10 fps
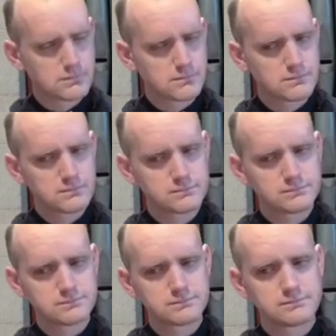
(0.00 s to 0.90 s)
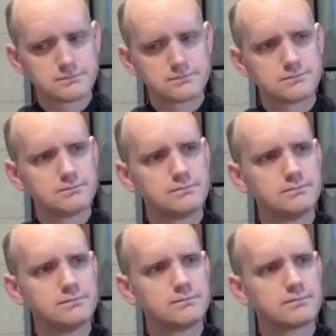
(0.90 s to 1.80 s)

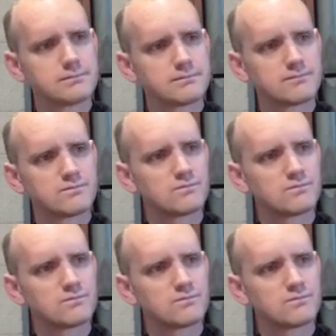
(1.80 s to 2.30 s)
Nobody speaks.